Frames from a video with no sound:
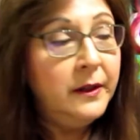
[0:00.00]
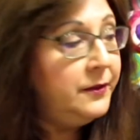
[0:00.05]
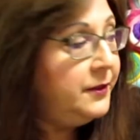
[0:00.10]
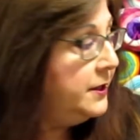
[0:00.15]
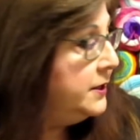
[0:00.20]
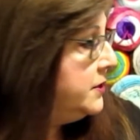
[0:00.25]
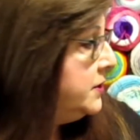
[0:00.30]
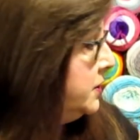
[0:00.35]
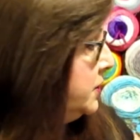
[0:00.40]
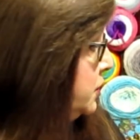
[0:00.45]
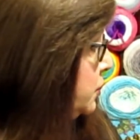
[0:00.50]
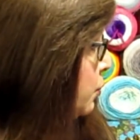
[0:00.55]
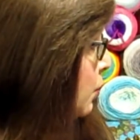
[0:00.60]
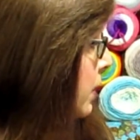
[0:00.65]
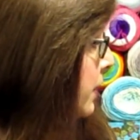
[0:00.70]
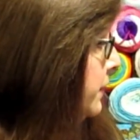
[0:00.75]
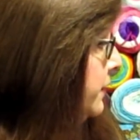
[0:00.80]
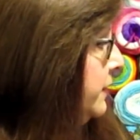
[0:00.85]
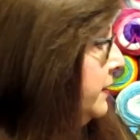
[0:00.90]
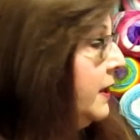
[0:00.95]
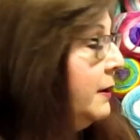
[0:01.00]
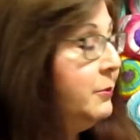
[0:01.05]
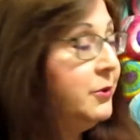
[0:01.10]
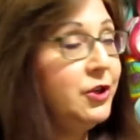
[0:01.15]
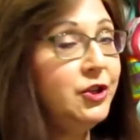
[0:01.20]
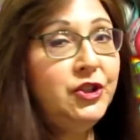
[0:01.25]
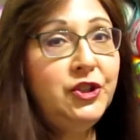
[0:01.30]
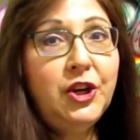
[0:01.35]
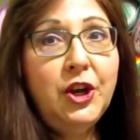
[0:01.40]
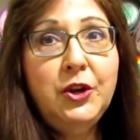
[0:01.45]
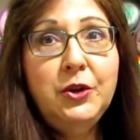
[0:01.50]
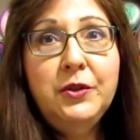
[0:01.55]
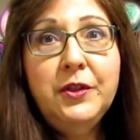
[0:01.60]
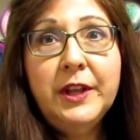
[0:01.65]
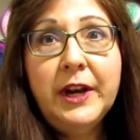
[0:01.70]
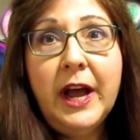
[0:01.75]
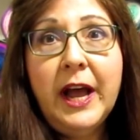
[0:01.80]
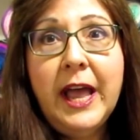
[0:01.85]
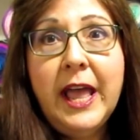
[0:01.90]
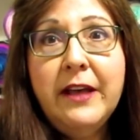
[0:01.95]
This is one I'm going to show you
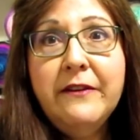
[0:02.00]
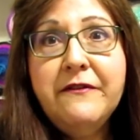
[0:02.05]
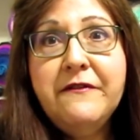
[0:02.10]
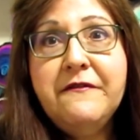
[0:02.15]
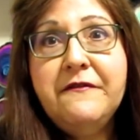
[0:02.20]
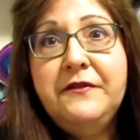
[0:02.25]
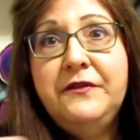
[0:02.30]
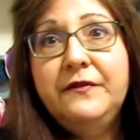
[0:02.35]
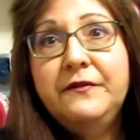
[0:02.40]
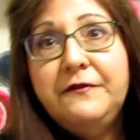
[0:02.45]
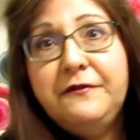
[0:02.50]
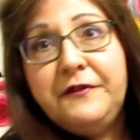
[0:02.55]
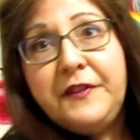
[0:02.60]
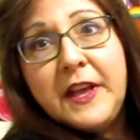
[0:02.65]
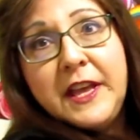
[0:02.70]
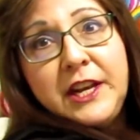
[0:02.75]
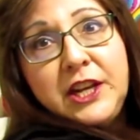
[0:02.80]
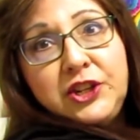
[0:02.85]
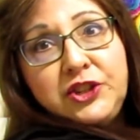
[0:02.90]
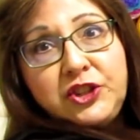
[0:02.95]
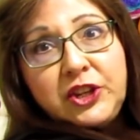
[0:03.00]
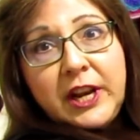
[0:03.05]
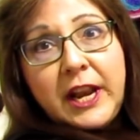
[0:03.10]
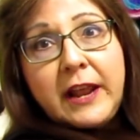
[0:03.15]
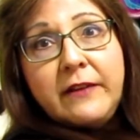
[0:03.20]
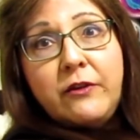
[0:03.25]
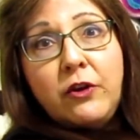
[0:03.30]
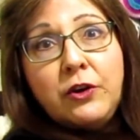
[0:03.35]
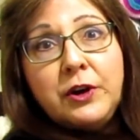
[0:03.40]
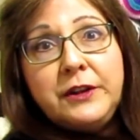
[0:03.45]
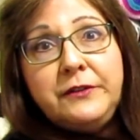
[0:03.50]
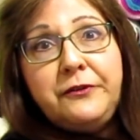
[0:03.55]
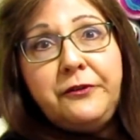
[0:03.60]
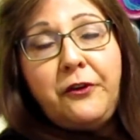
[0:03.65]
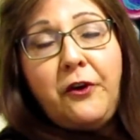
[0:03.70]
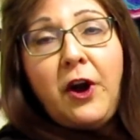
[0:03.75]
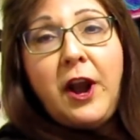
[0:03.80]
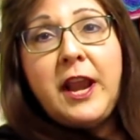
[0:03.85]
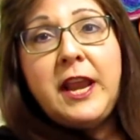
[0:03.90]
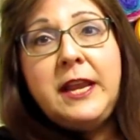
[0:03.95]
that I have finished and have already
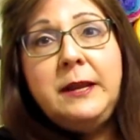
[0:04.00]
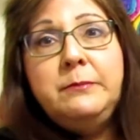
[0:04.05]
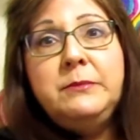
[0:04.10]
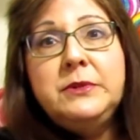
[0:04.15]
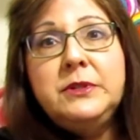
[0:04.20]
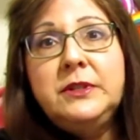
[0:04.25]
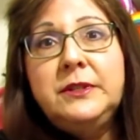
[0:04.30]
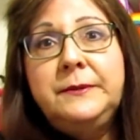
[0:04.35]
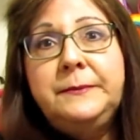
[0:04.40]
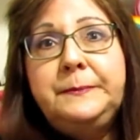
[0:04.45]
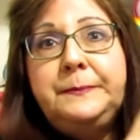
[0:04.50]
framed.